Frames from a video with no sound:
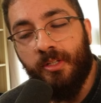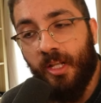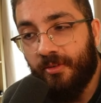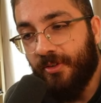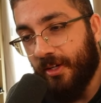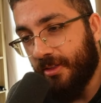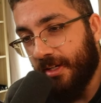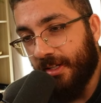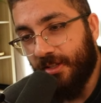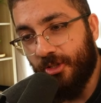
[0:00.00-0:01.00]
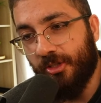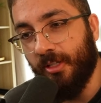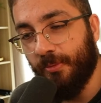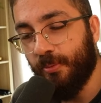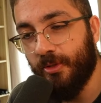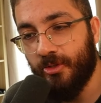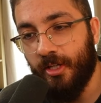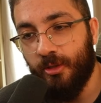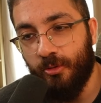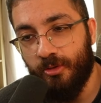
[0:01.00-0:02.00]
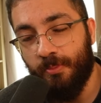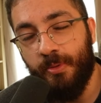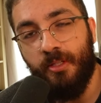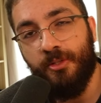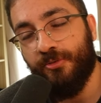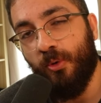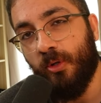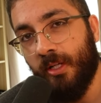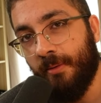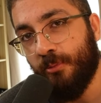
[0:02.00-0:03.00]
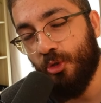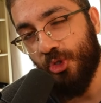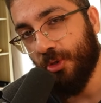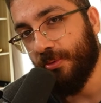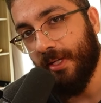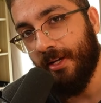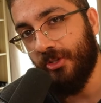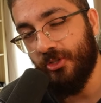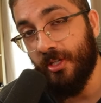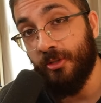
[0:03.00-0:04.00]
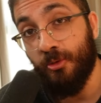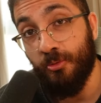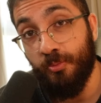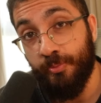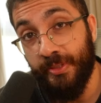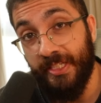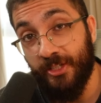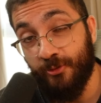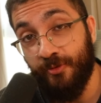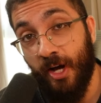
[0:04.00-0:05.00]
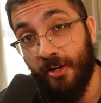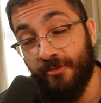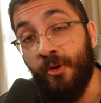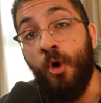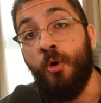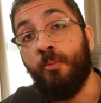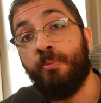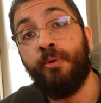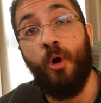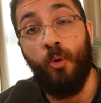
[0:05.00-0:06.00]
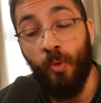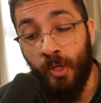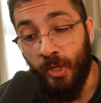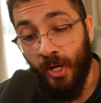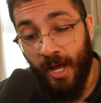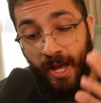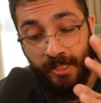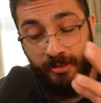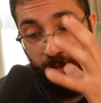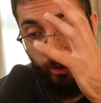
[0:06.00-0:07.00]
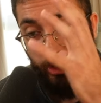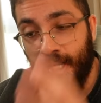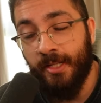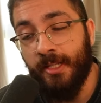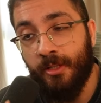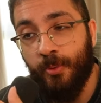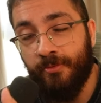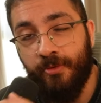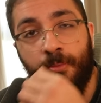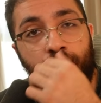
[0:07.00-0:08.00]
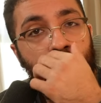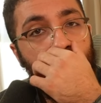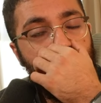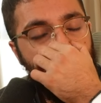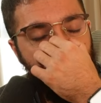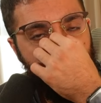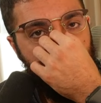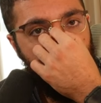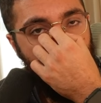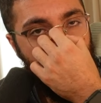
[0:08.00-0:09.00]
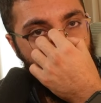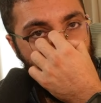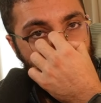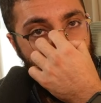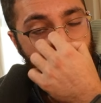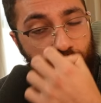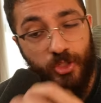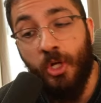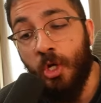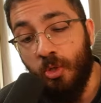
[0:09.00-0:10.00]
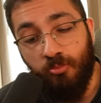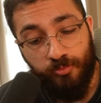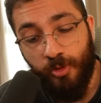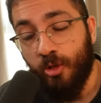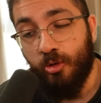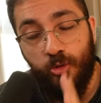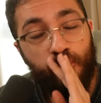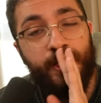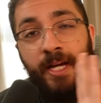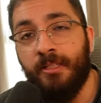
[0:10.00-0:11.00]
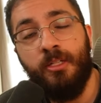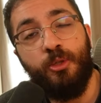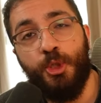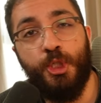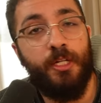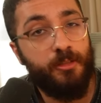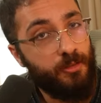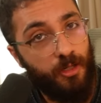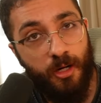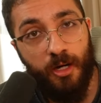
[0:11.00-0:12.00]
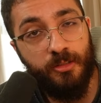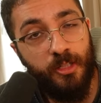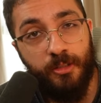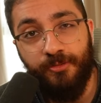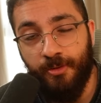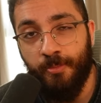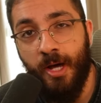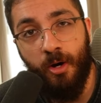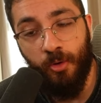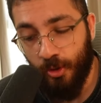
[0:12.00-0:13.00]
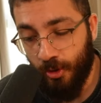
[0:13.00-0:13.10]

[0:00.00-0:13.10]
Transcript: Now, the funny thing in this clip was they used the P S four game to showcase the new P S five Pro. And they're saying that they went from thirty to sixty F P S. You can't tell shit. I'll tell you from now.